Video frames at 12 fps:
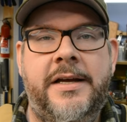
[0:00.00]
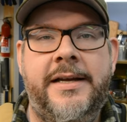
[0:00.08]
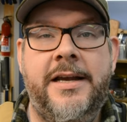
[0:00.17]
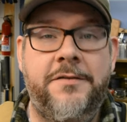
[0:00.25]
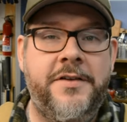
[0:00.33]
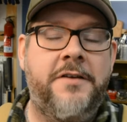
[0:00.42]

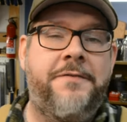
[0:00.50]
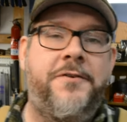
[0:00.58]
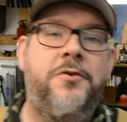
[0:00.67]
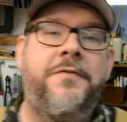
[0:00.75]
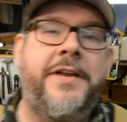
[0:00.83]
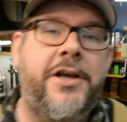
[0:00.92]
Now, I've done a
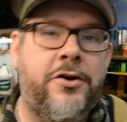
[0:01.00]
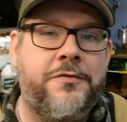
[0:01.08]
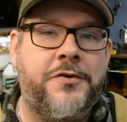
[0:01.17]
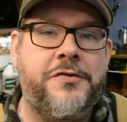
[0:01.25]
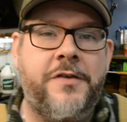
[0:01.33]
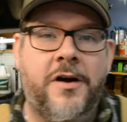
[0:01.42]
few videos
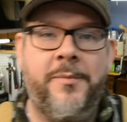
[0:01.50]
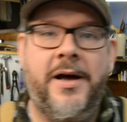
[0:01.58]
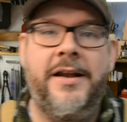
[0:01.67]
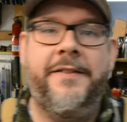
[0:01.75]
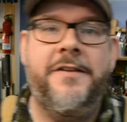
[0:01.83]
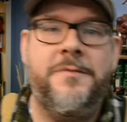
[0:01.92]
for
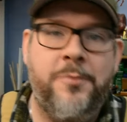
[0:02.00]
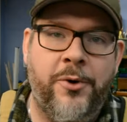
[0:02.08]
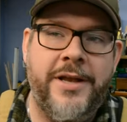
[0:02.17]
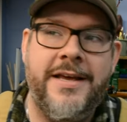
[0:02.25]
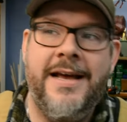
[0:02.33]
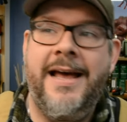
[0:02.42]
Starbond at this
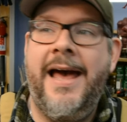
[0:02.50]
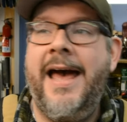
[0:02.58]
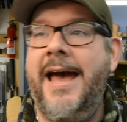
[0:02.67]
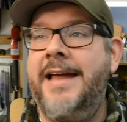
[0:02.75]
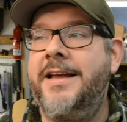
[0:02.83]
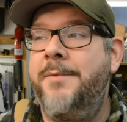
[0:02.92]
point,
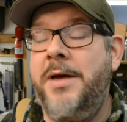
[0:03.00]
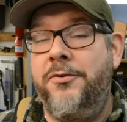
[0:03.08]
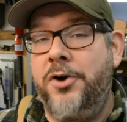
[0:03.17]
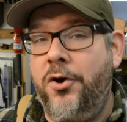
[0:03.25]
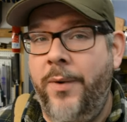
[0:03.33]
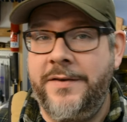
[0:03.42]
and I made a
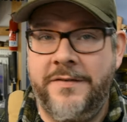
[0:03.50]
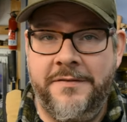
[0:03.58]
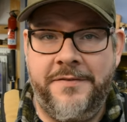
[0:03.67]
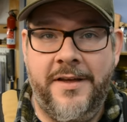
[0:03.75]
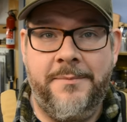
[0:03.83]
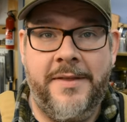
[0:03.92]
request
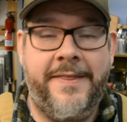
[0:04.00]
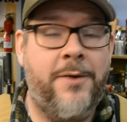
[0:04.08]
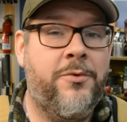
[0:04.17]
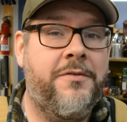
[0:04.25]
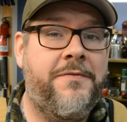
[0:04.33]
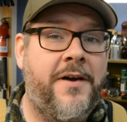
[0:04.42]
of them that they
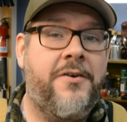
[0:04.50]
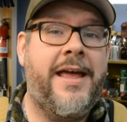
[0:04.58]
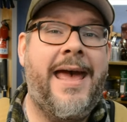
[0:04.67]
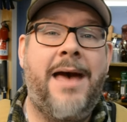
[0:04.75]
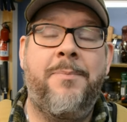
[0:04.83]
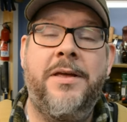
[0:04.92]
were very
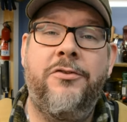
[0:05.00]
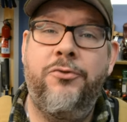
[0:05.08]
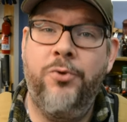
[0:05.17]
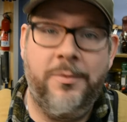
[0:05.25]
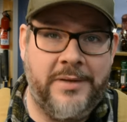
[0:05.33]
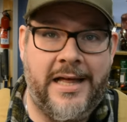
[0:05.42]
happy
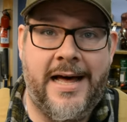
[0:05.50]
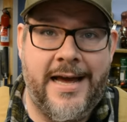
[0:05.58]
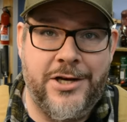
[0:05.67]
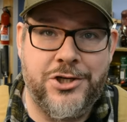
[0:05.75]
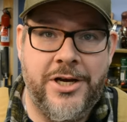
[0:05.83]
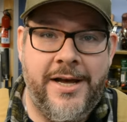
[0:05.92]
to
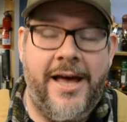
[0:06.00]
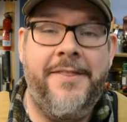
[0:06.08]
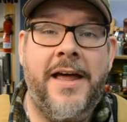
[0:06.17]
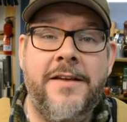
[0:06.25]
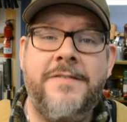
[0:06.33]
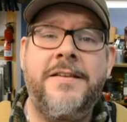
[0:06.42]
oblige, and
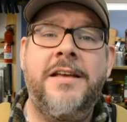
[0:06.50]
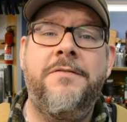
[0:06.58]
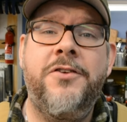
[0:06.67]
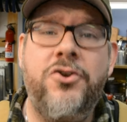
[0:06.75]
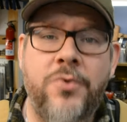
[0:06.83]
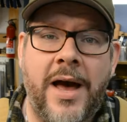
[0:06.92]
that is to give
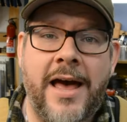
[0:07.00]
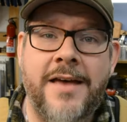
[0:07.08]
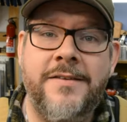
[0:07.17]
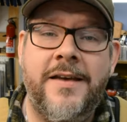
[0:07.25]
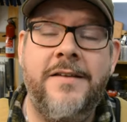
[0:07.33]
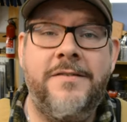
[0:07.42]
you
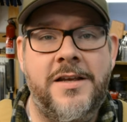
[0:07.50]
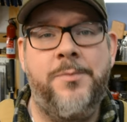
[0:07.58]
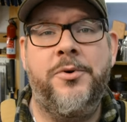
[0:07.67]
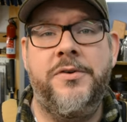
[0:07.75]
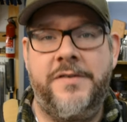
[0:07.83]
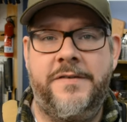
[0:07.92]
guys a
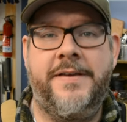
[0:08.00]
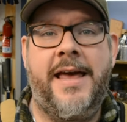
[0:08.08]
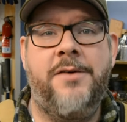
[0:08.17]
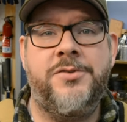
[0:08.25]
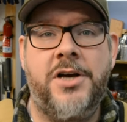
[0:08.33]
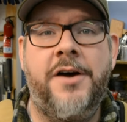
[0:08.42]
deeper
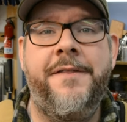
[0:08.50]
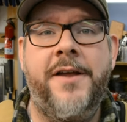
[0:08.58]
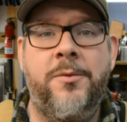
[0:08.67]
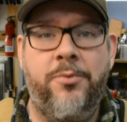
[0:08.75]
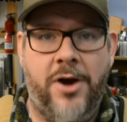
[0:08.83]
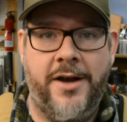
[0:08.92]
discount on
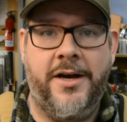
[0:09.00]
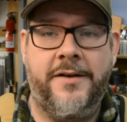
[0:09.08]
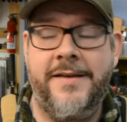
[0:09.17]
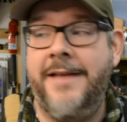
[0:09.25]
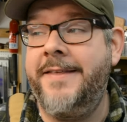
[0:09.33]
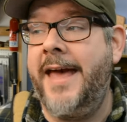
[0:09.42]
their
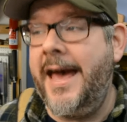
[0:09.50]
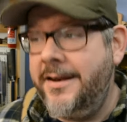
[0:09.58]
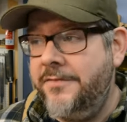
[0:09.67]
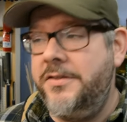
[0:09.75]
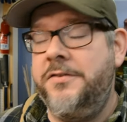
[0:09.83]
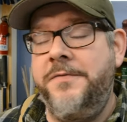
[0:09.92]
product. At the
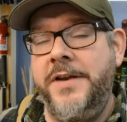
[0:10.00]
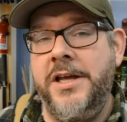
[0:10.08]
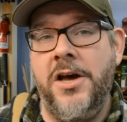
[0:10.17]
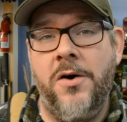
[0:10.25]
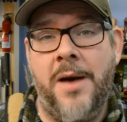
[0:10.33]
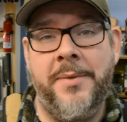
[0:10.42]
end of this
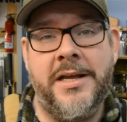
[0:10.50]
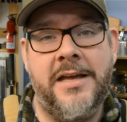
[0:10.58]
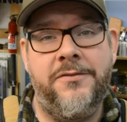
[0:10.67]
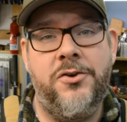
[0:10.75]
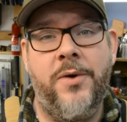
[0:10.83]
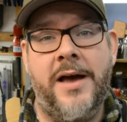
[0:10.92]
video, I'm going to
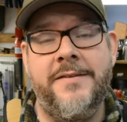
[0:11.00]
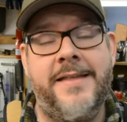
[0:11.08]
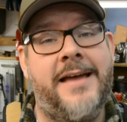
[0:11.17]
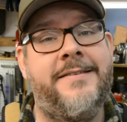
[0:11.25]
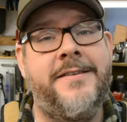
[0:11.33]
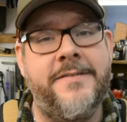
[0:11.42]
give you guys
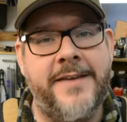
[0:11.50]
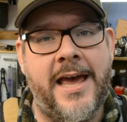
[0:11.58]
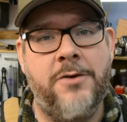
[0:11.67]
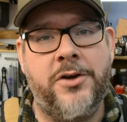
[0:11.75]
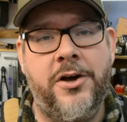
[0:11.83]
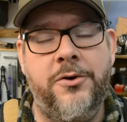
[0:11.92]
that
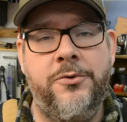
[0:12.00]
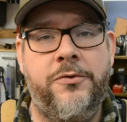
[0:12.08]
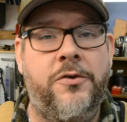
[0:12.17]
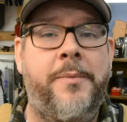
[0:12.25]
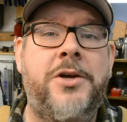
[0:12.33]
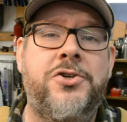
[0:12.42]
discount code,
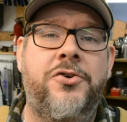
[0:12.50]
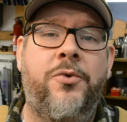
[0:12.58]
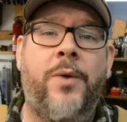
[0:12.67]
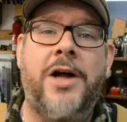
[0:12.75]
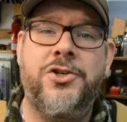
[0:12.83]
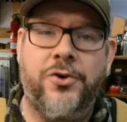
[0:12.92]
so make sure to
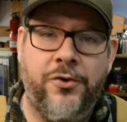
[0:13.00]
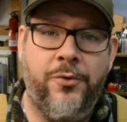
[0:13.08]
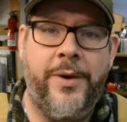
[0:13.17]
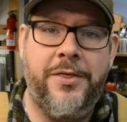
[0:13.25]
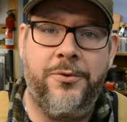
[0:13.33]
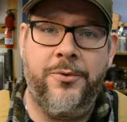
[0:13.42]
watch all the
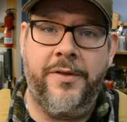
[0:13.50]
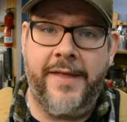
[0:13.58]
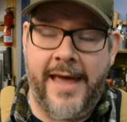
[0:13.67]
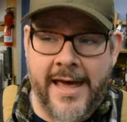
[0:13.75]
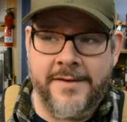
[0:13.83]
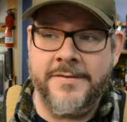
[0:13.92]
way through to
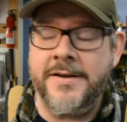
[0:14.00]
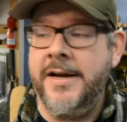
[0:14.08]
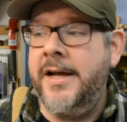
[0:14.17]
the end.